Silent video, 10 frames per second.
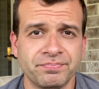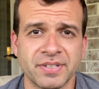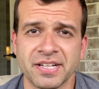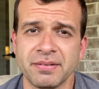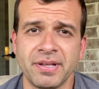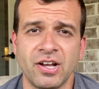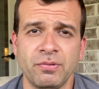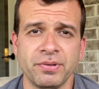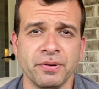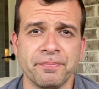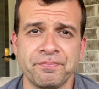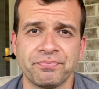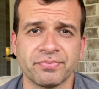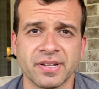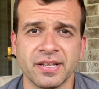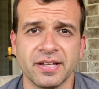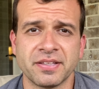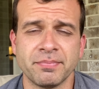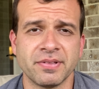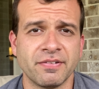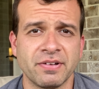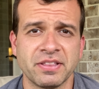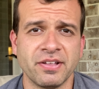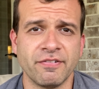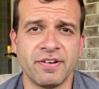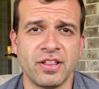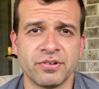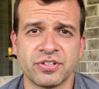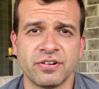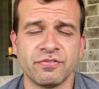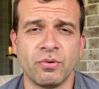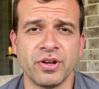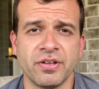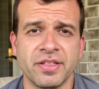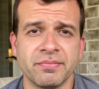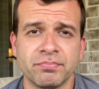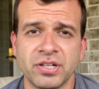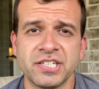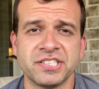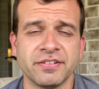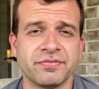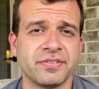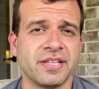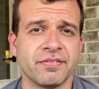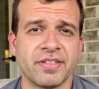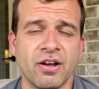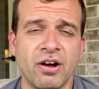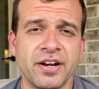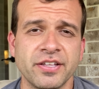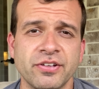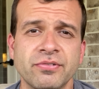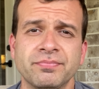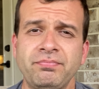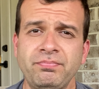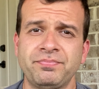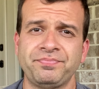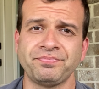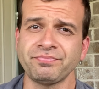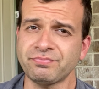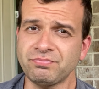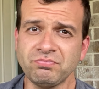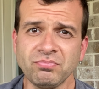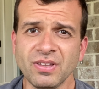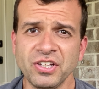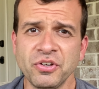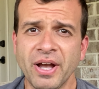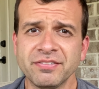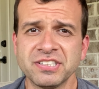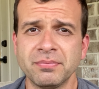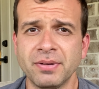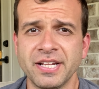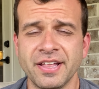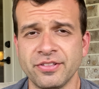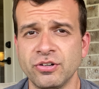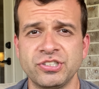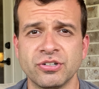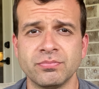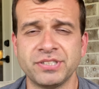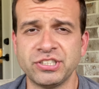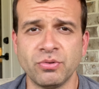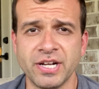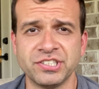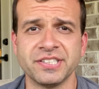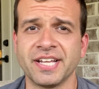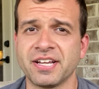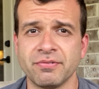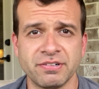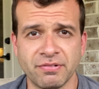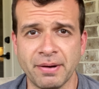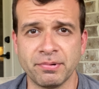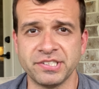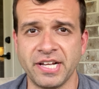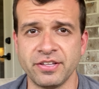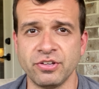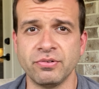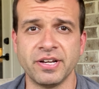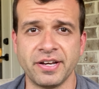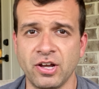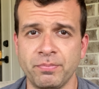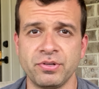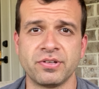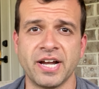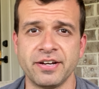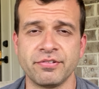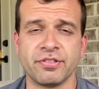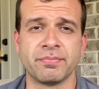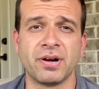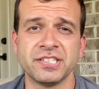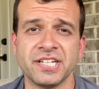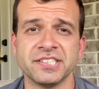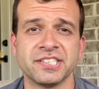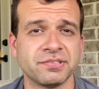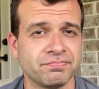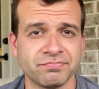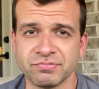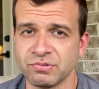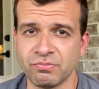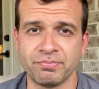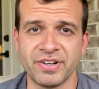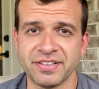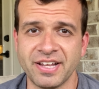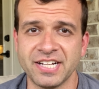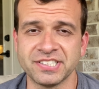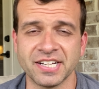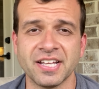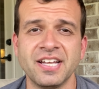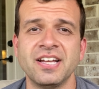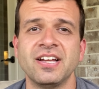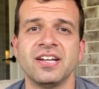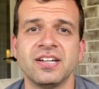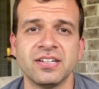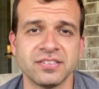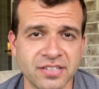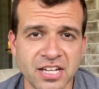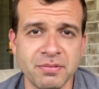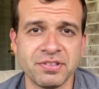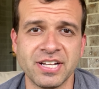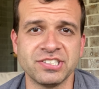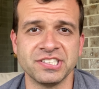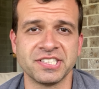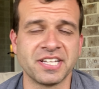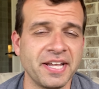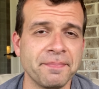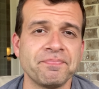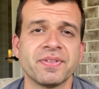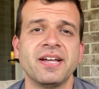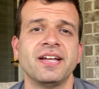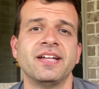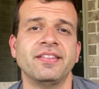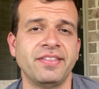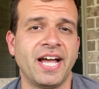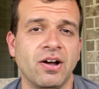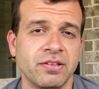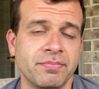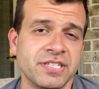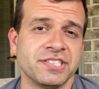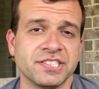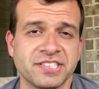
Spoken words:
Get them to help you. Get them to file a return for you. And then plus, if they audit you, you have somebody that knows your situation that can represent you and help you, guide you through the process. That's fantastic. documentation is the key. Now, on the business